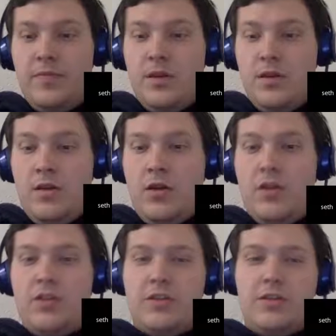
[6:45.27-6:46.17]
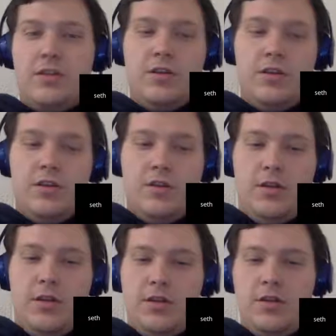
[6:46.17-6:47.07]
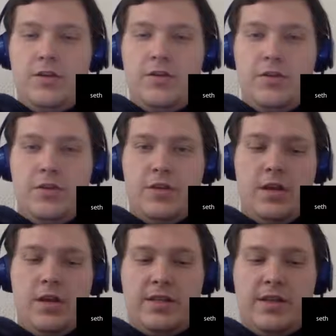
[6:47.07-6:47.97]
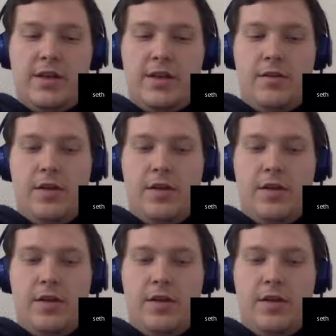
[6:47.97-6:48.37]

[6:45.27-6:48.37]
You know y'all know the shortcut in Excel,